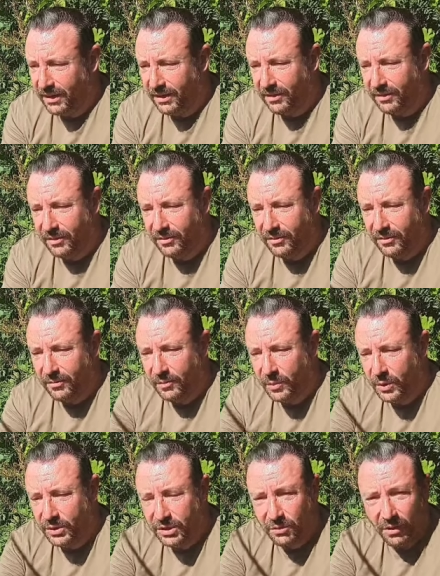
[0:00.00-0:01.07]
Uh,
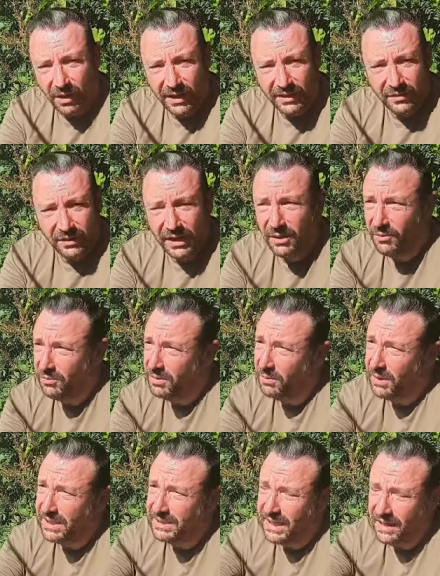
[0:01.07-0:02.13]
put new eyes on it all
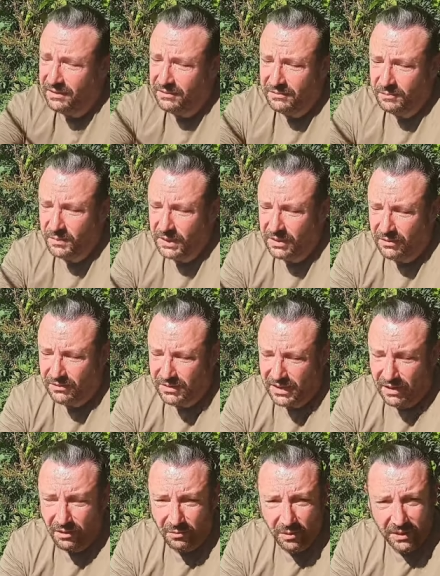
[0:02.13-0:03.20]
the way down because
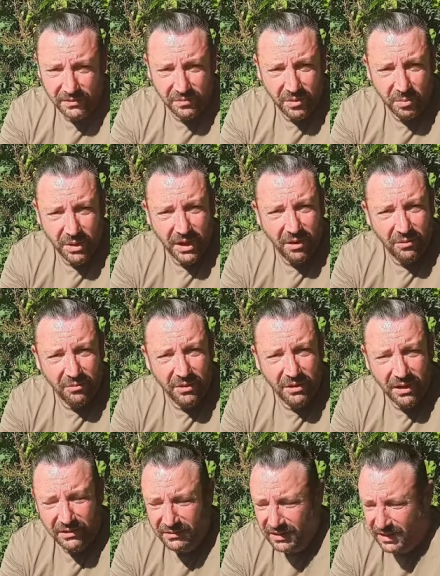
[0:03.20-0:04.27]
the old ones were a bit old,
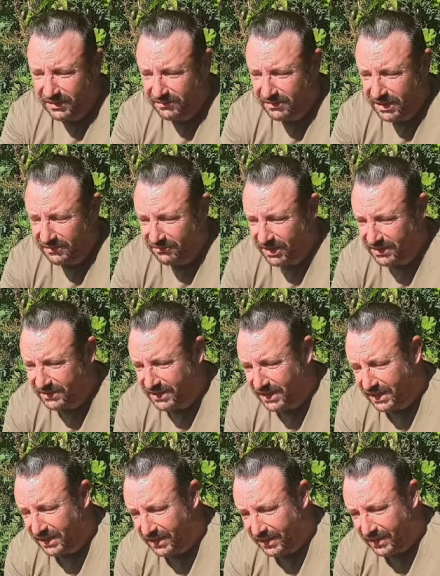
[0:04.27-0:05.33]
crusty and, and
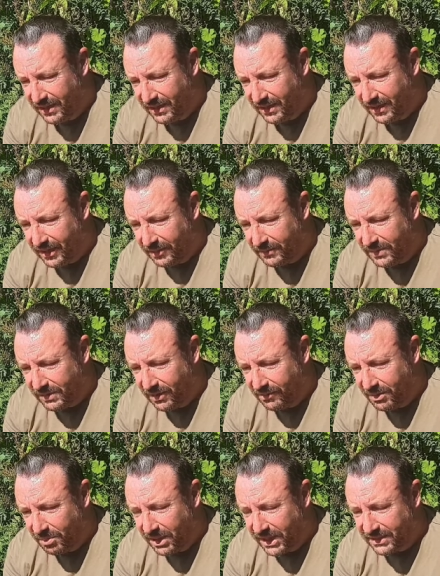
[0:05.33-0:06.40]
rusty, um, so
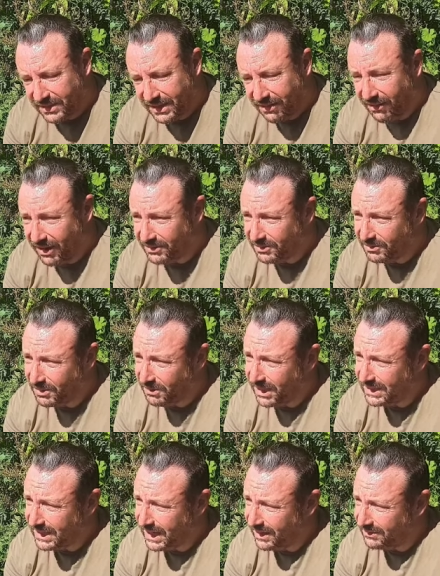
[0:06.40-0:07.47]
I replaced the eyes all the
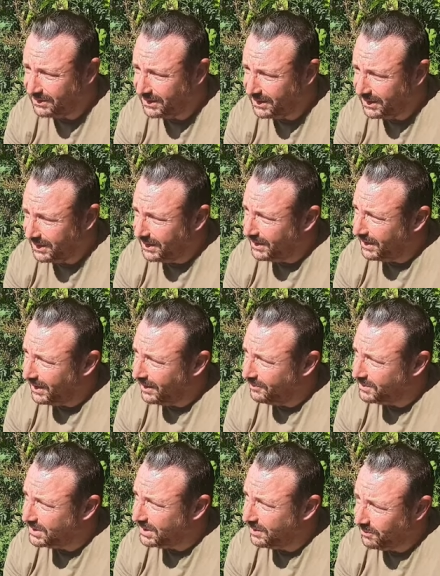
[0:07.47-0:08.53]
way down,
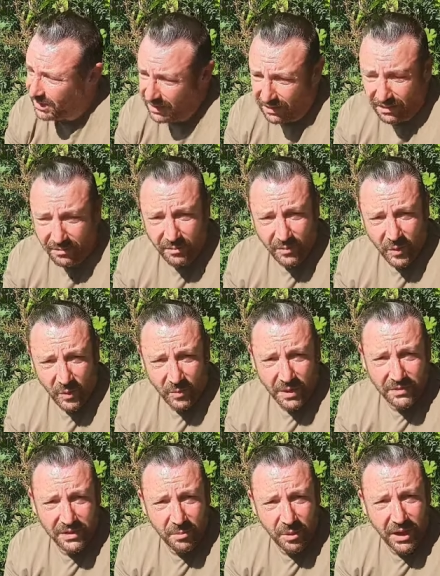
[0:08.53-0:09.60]
um, so there we are,
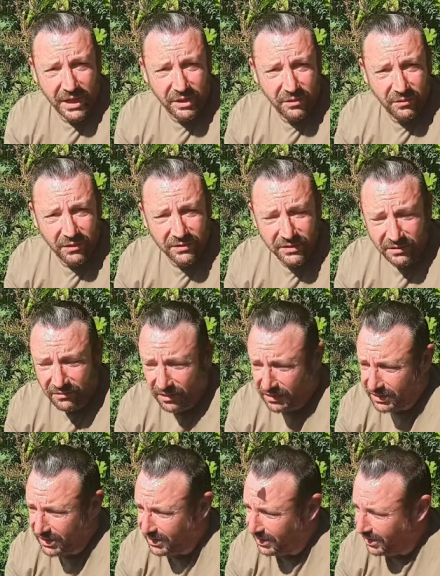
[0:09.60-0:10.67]
almost a brand new fishing
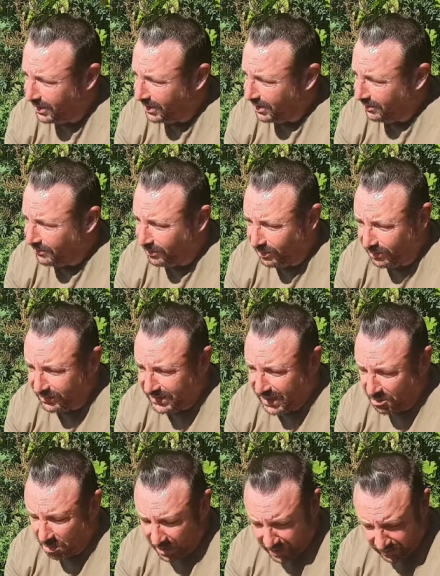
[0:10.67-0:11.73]
rod for
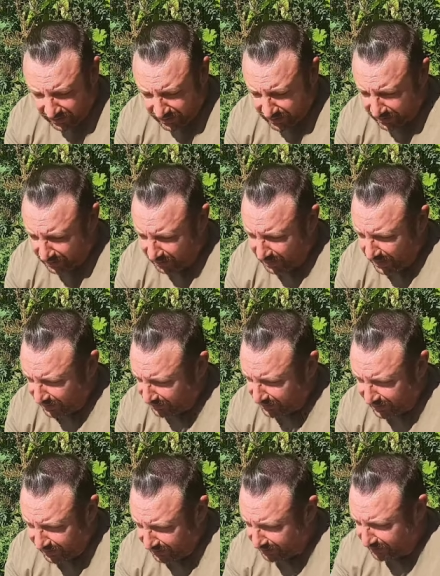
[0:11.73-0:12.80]
ten pounds plus
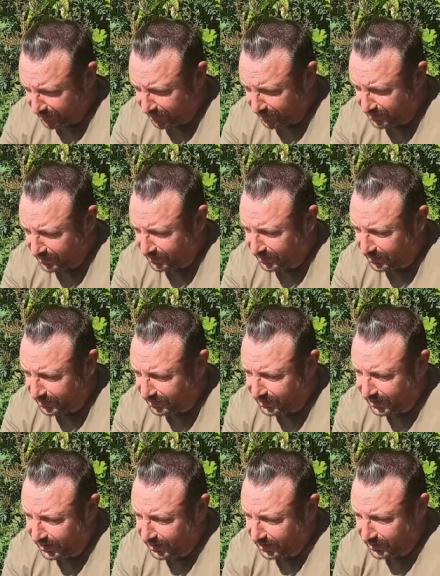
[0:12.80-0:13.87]
the cost of the,
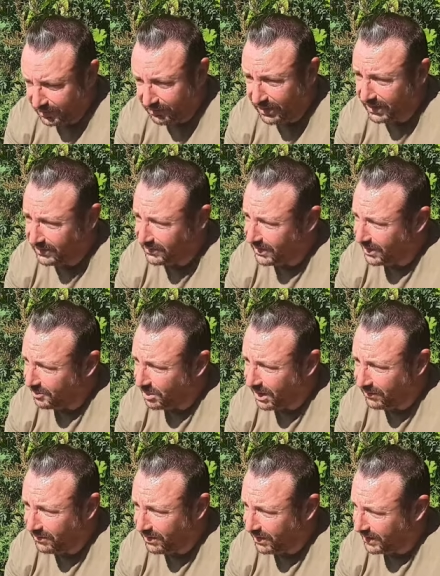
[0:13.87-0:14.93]
the rings. Hi
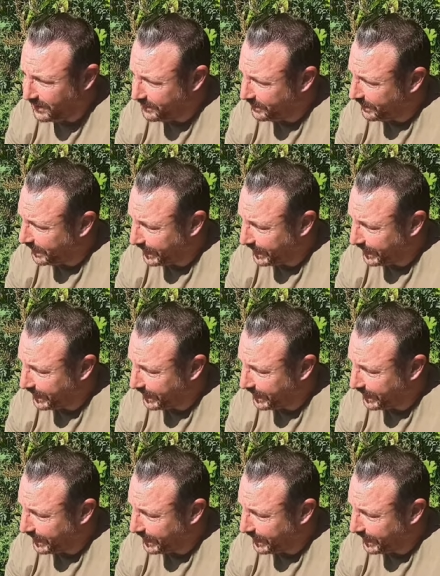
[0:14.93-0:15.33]
butterfly.